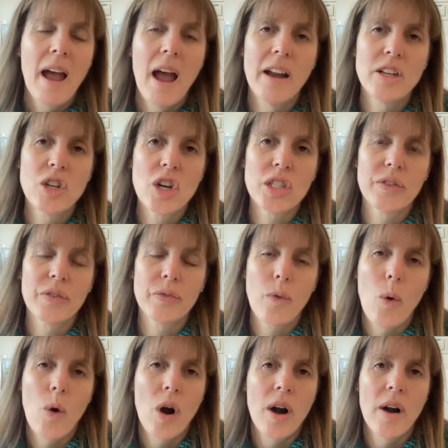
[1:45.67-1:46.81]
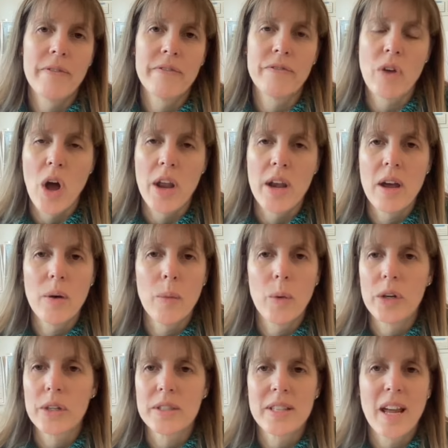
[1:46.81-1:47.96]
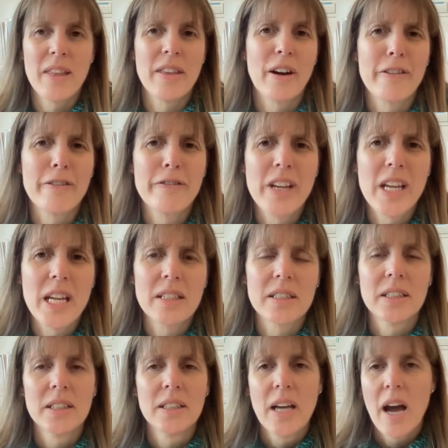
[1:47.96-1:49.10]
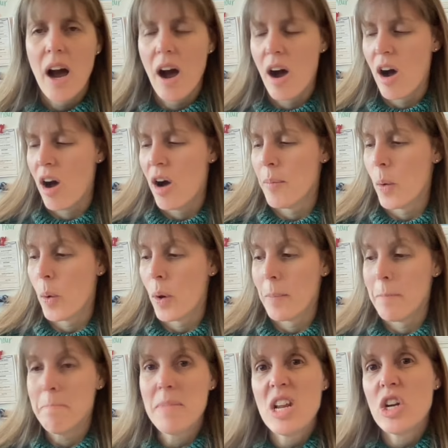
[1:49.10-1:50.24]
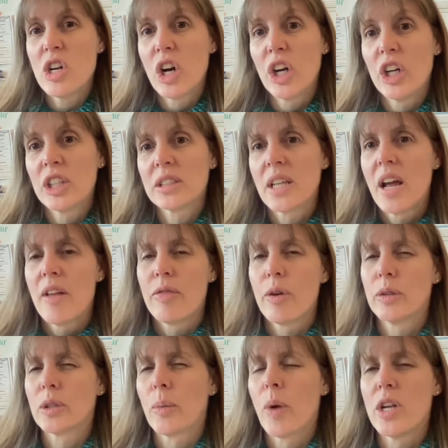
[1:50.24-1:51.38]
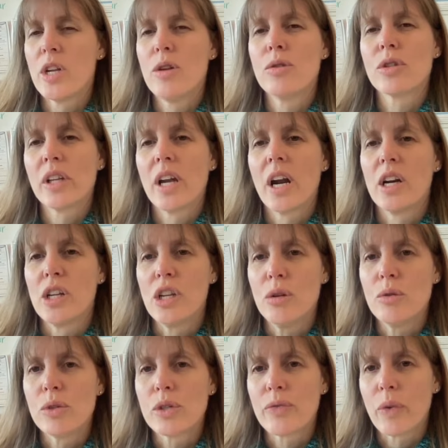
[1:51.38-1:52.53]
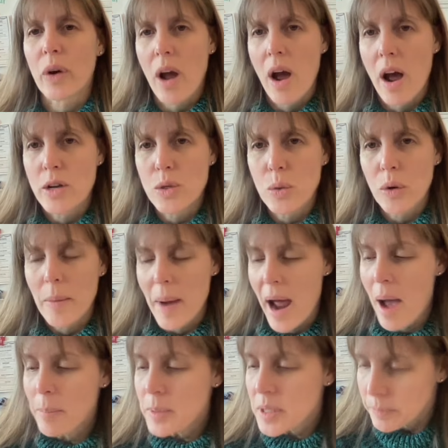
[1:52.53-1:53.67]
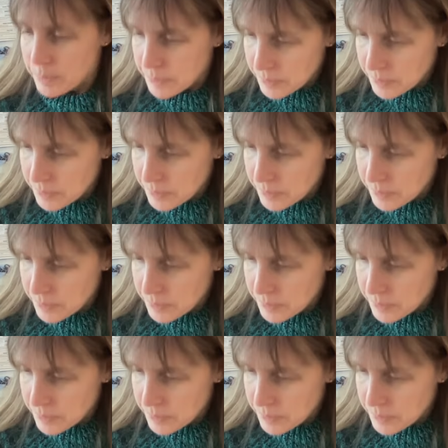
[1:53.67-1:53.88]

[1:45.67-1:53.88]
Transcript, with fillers: And just for fun, we'll say they're feet um, or meters. Those are what usually are used for contour maps.